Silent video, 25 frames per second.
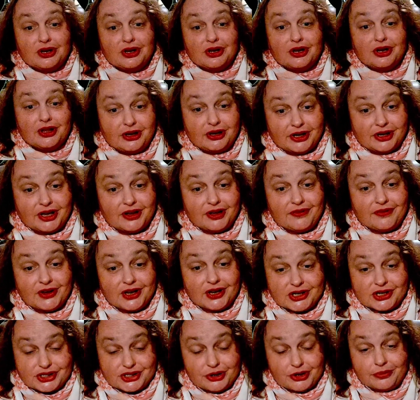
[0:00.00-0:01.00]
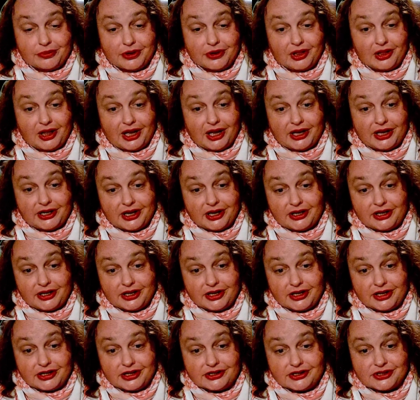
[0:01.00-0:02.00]
They're giving us their real
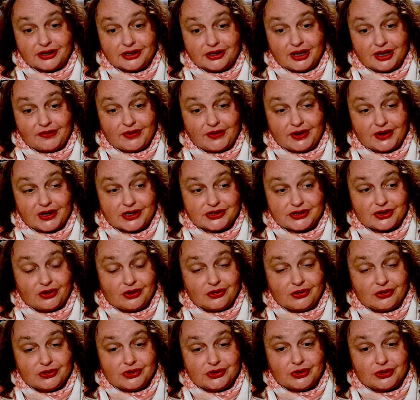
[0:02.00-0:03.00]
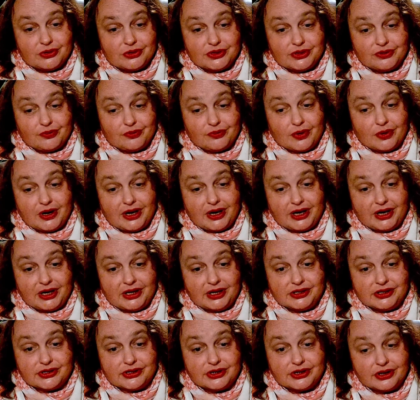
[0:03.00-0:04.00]
identities. They're giving us all sorts of
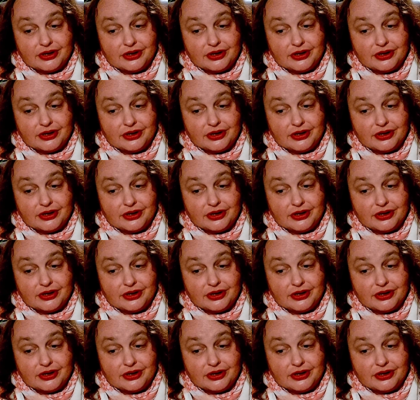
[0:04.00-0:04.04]
ways,